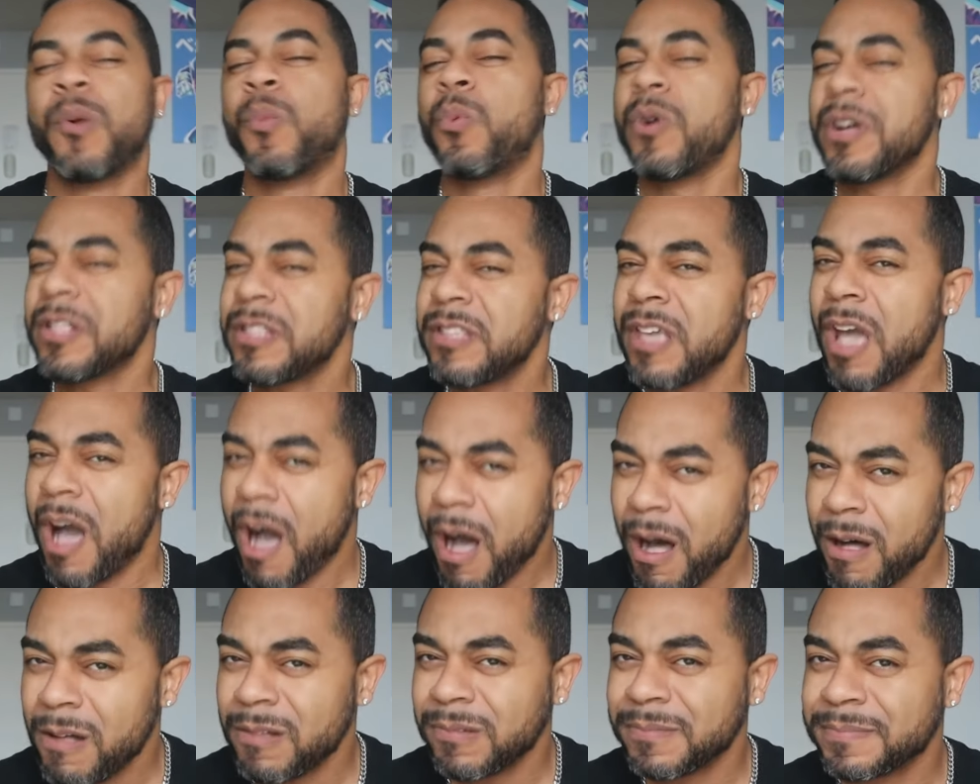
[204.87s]
Wouldn't
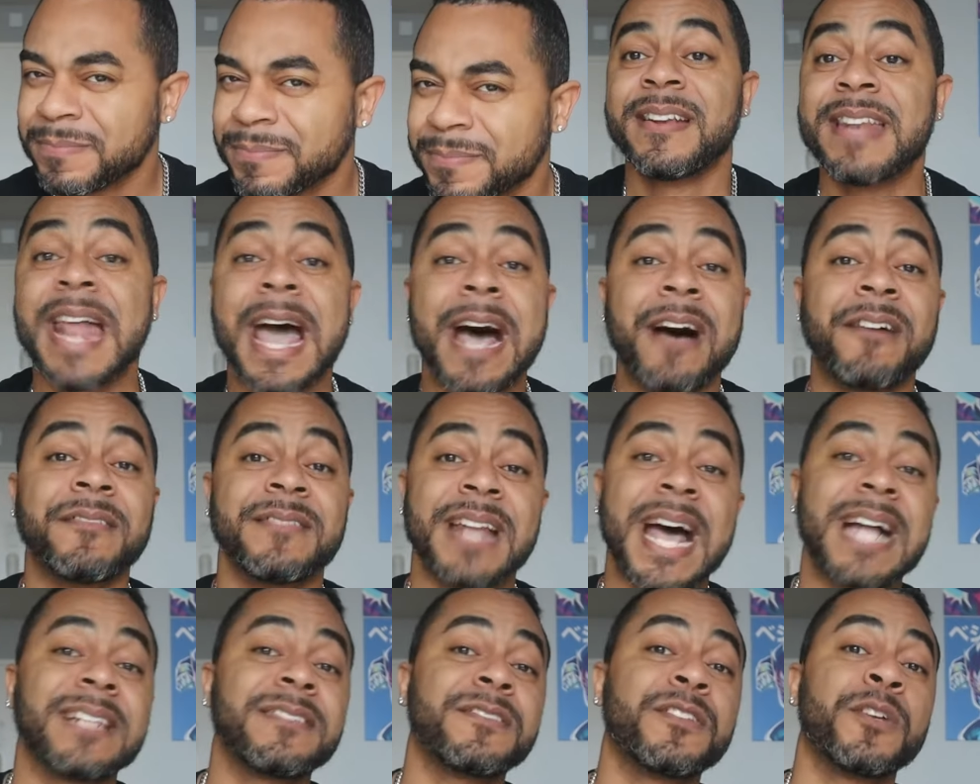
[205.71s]
y'all? Now,
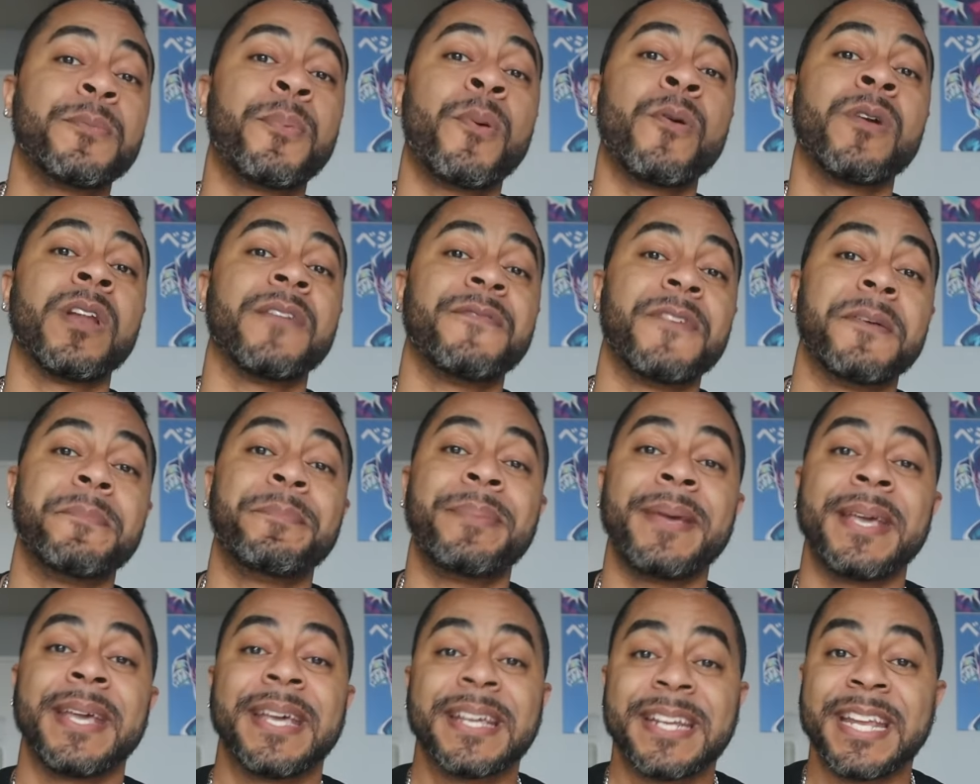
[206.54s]
not to the point of
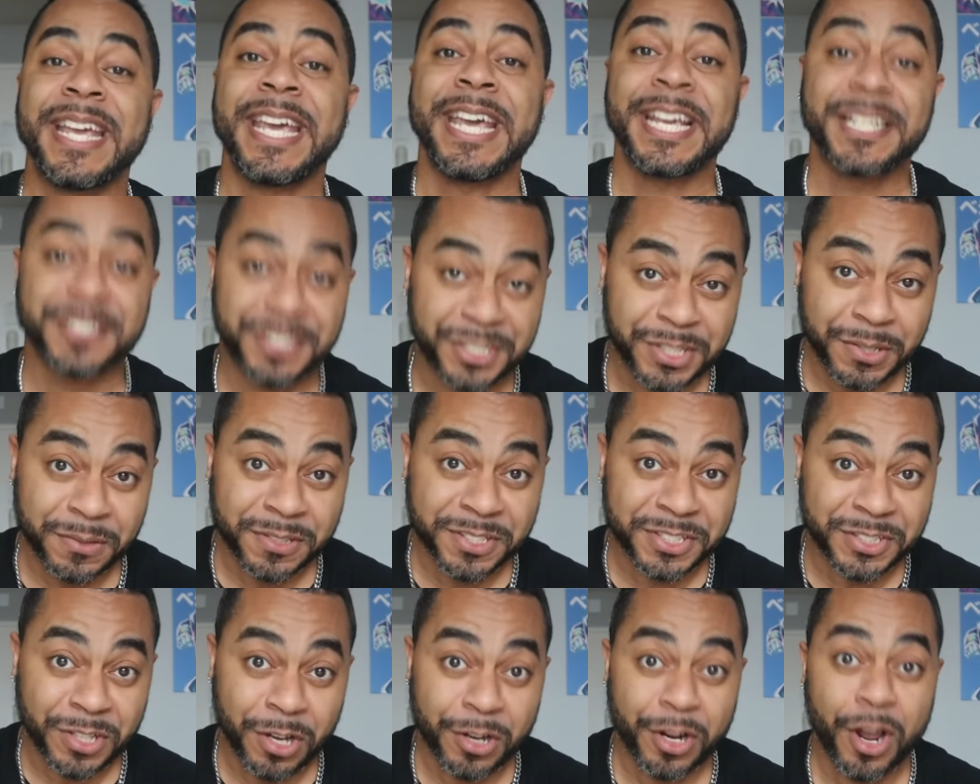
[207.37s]
it being an issue
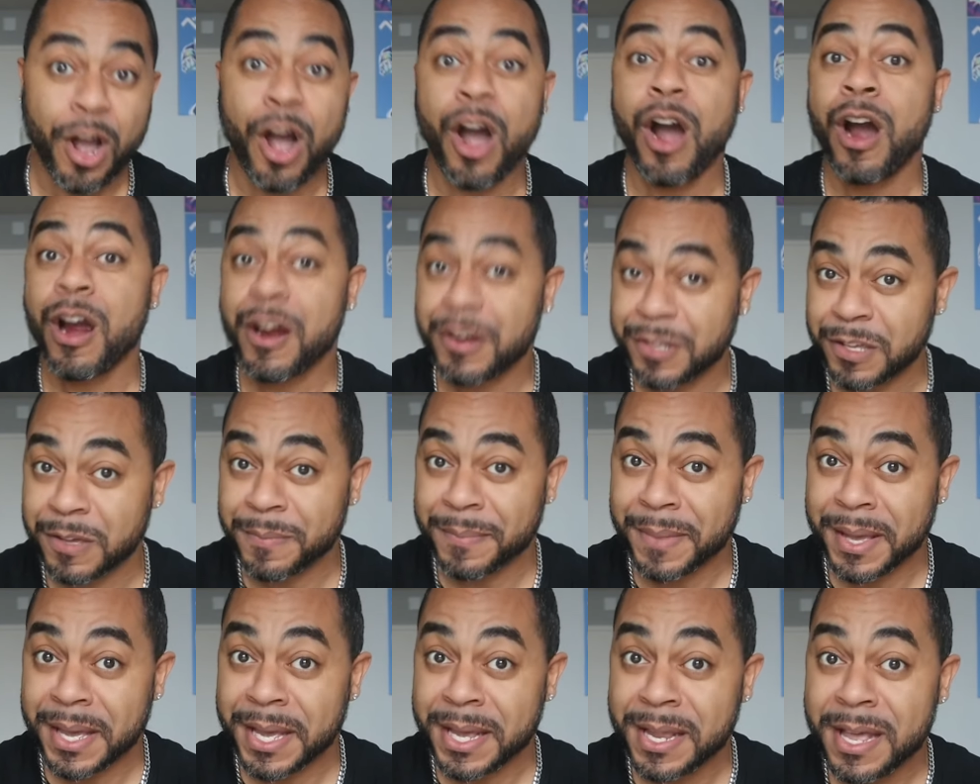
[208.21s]
to start an
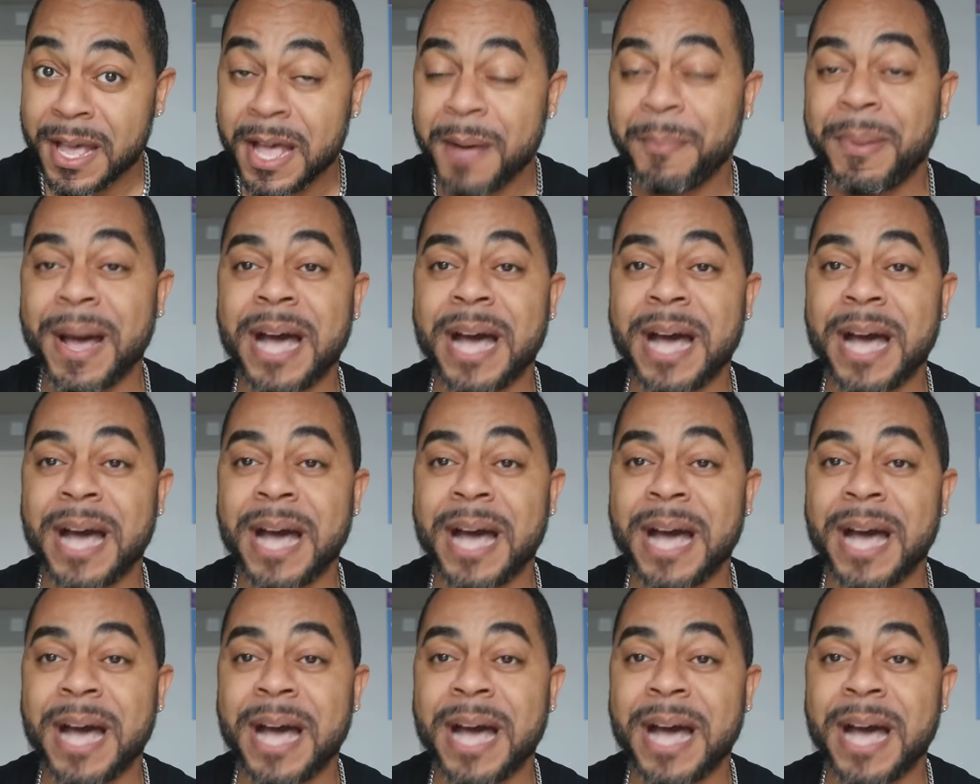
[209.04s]
argument,